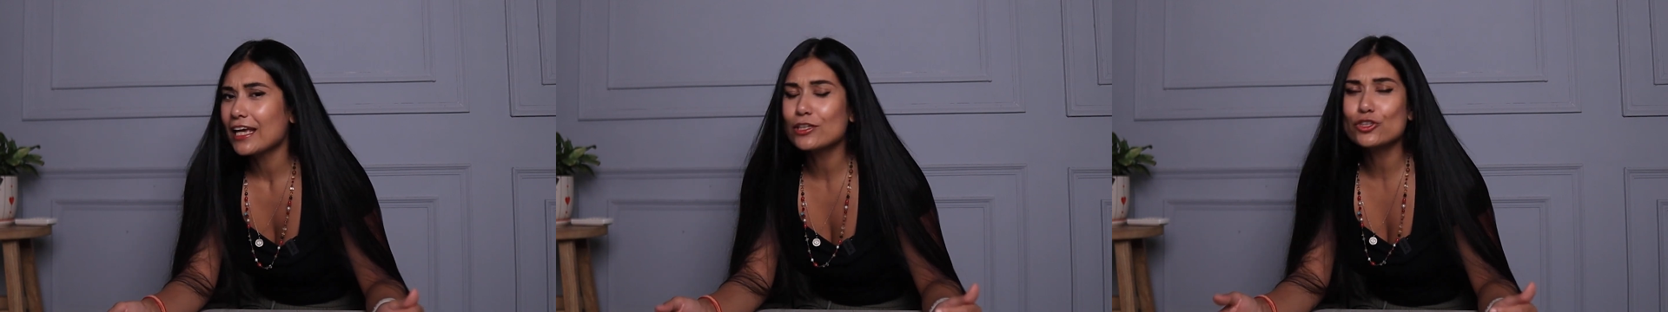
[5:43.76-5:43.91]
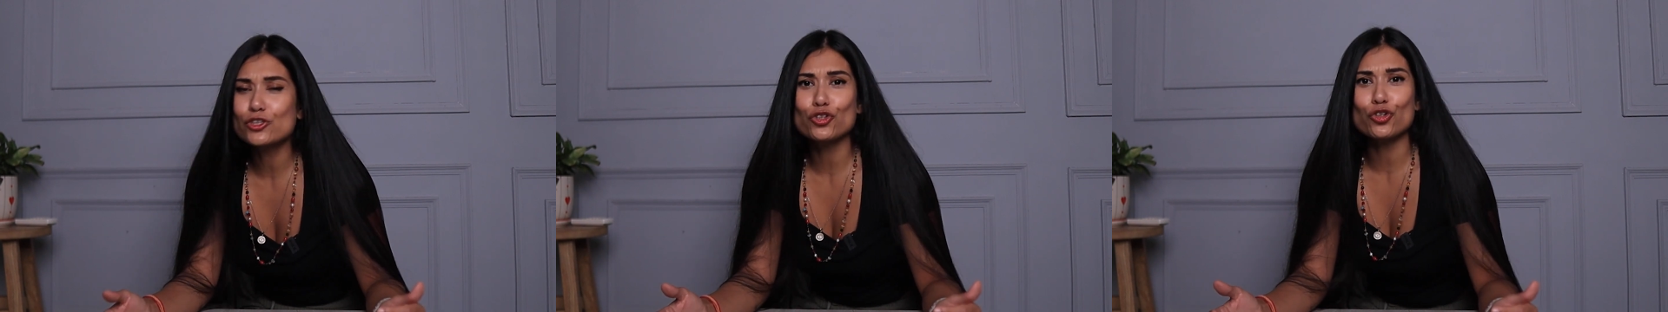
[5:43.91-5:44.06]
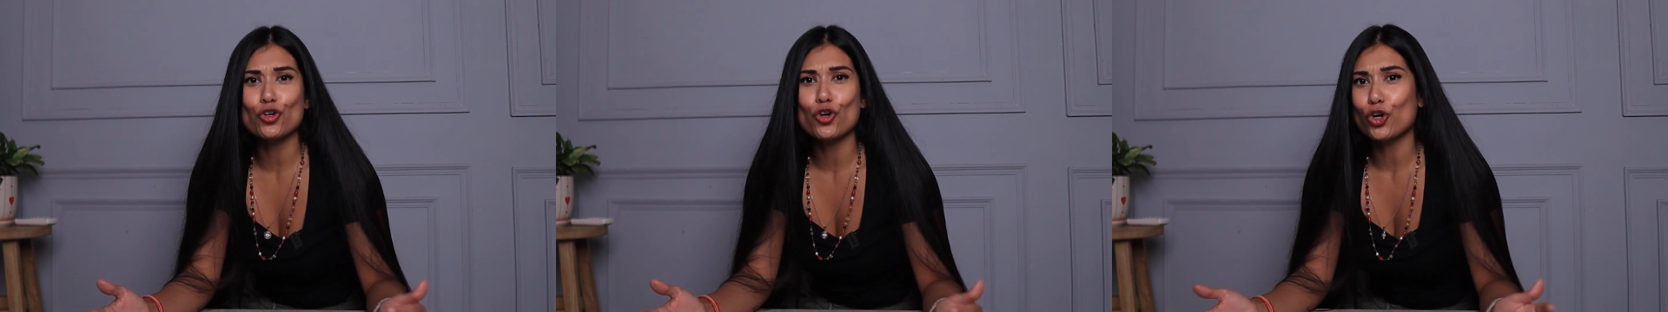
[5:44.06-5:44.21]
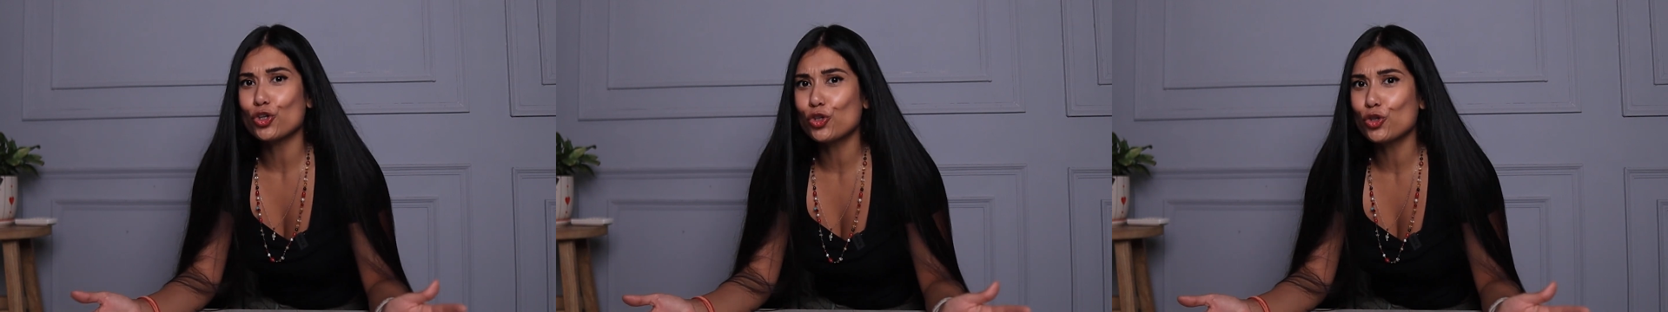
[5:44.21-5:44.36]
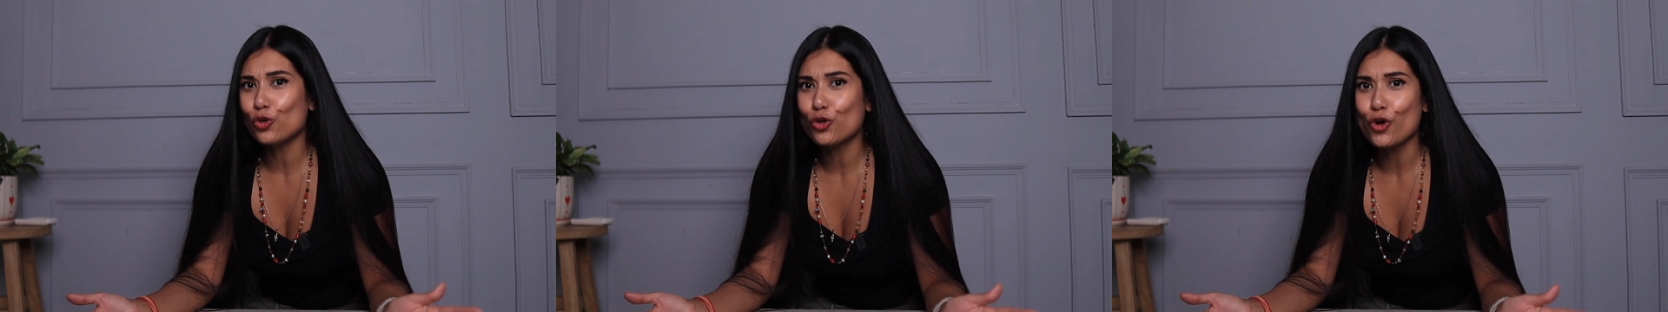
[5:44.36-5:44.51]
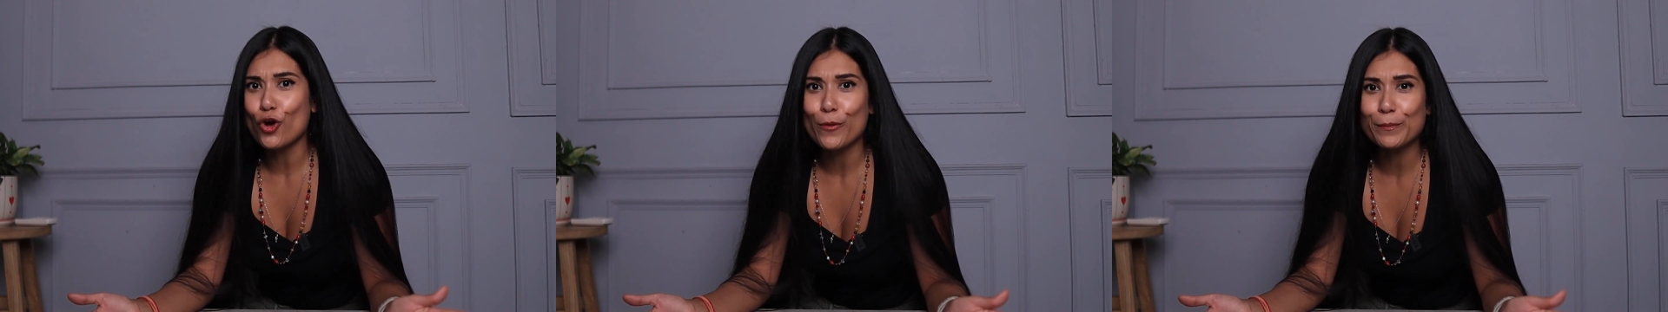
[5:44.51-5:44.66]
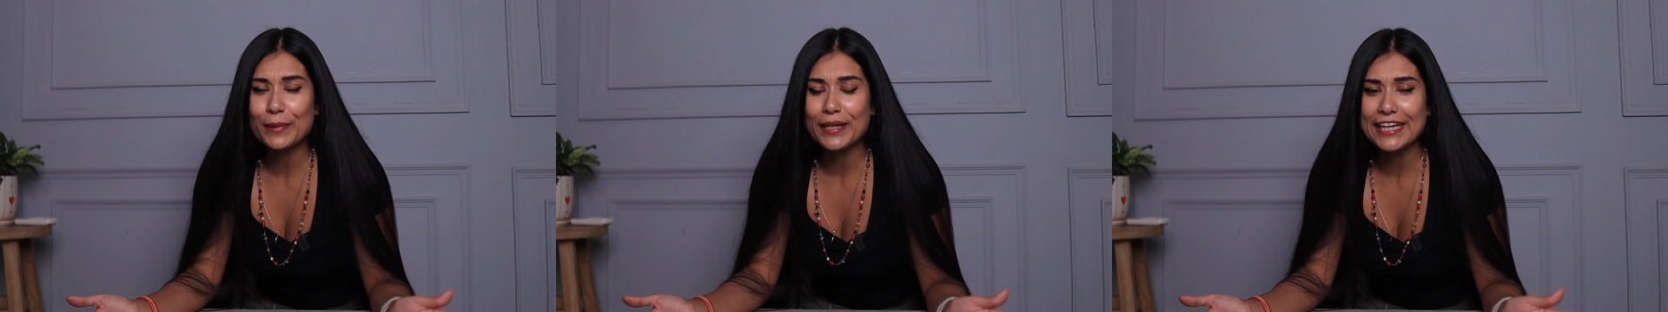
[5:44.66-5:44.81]
It's not too
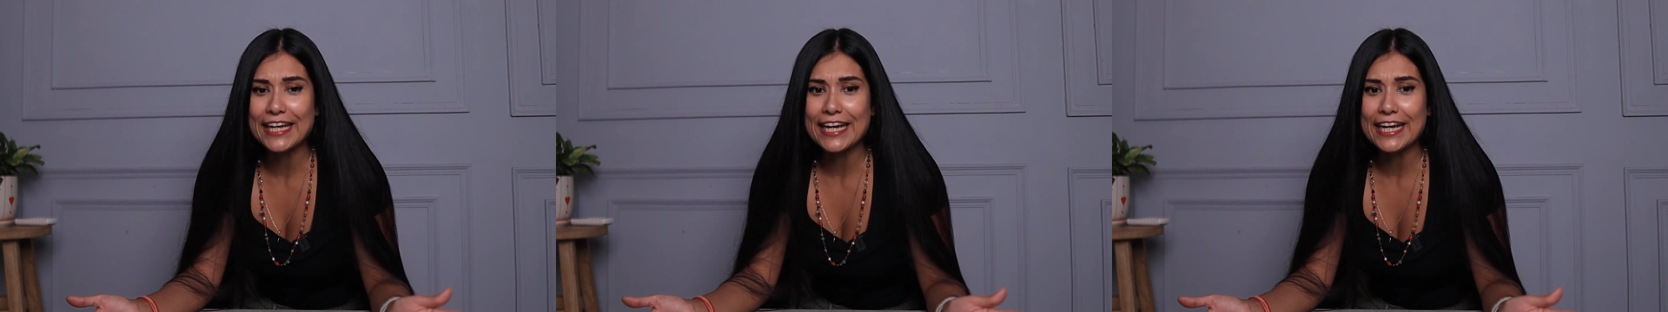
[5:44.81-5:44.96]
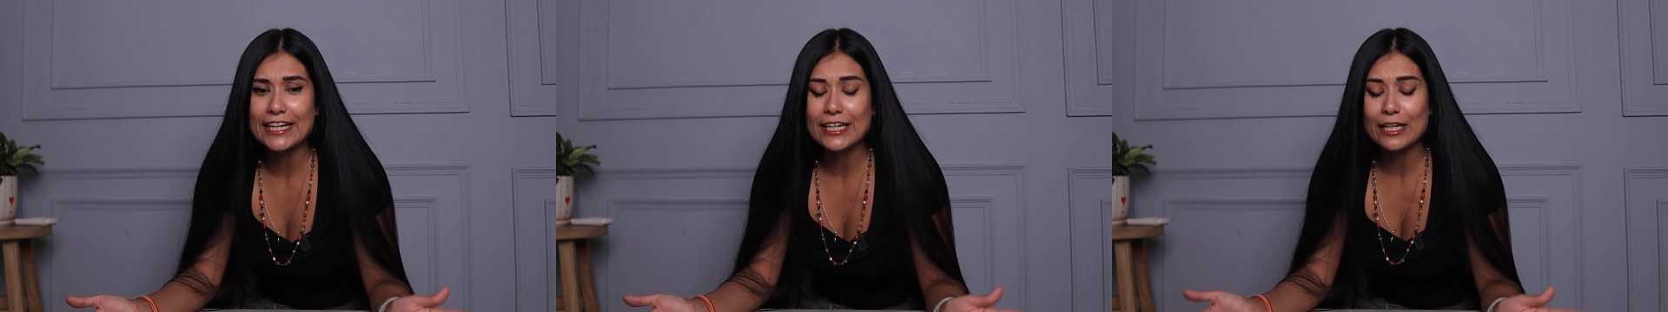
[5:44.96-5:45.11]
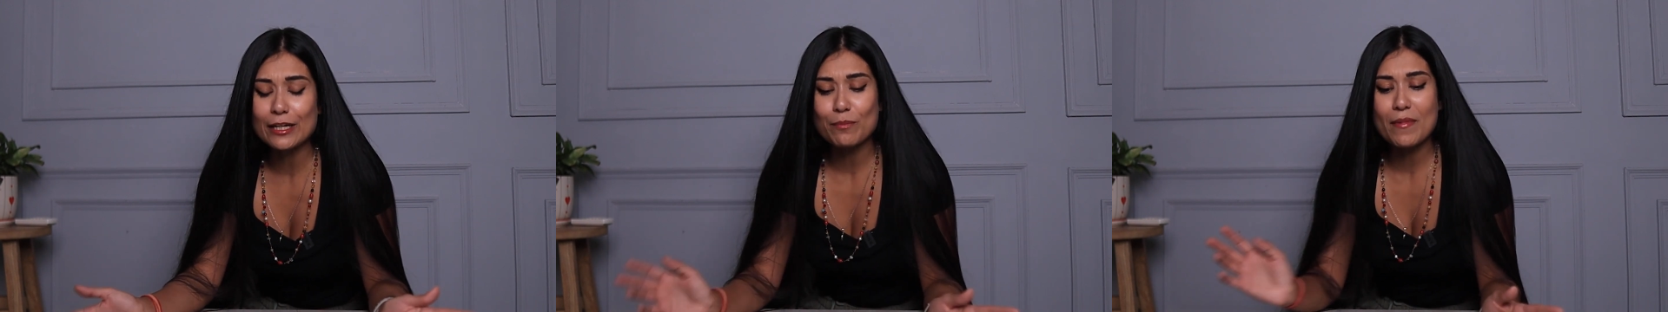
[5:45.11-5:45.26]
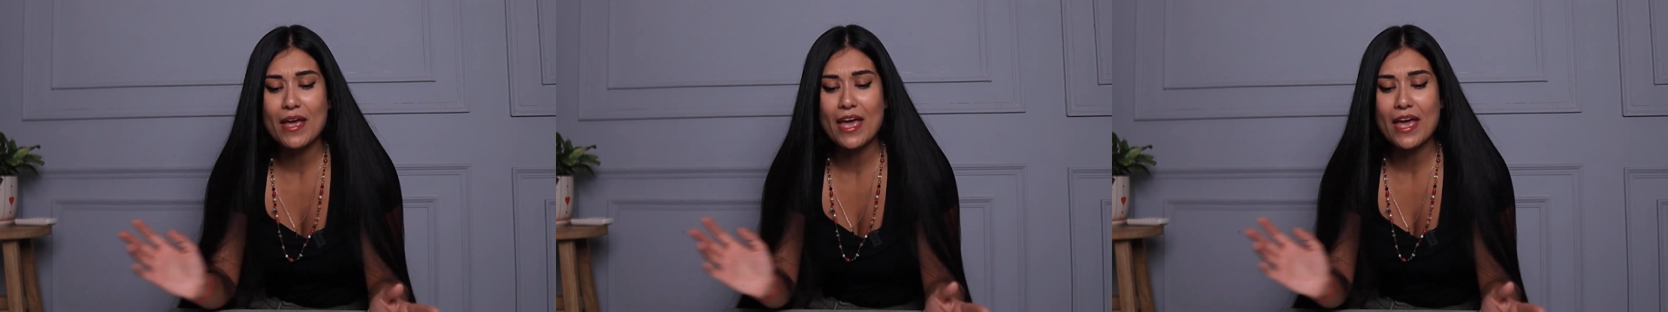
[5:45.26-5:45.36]
complicated.